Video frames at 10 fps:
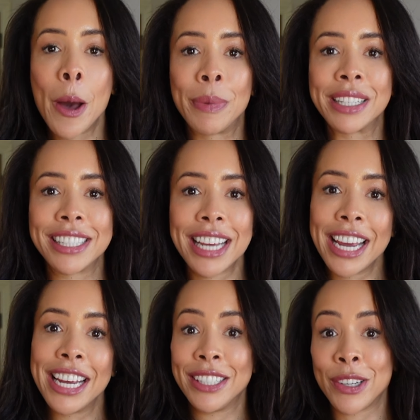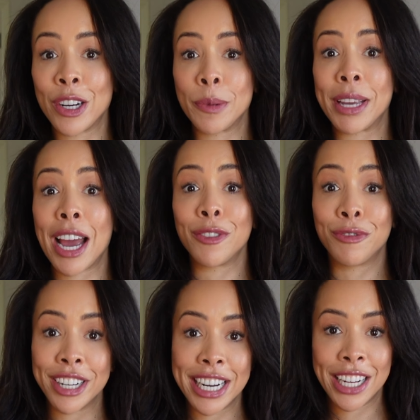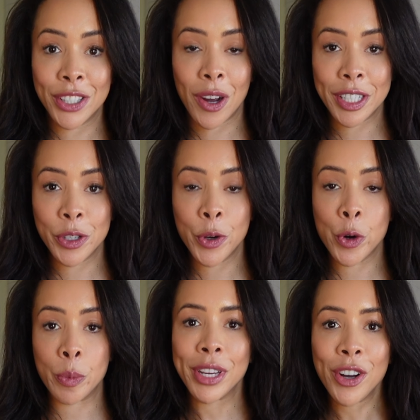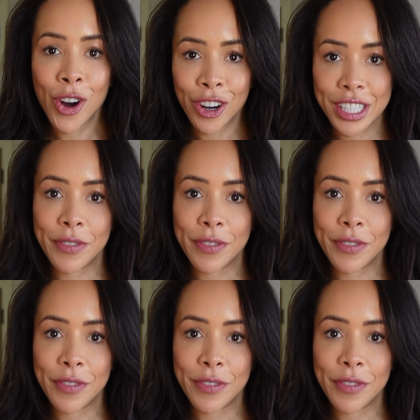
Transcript: but today is going to be a really exciting haul because